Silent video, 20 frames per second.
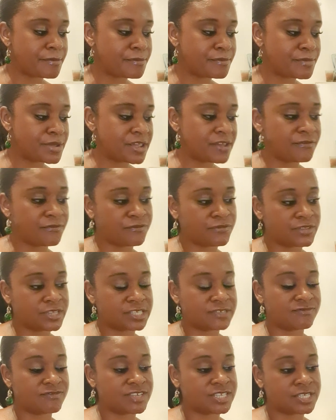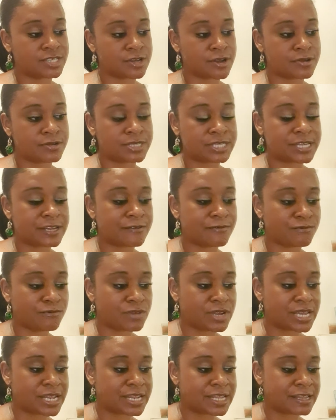if this video didn't
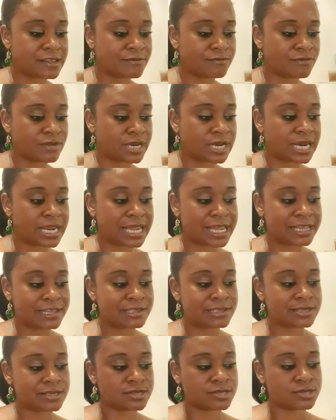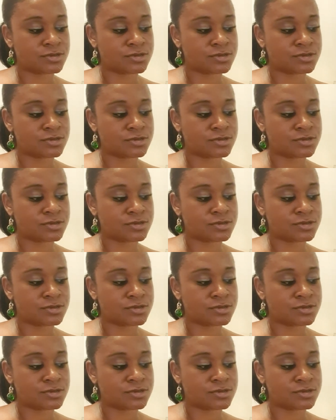really relate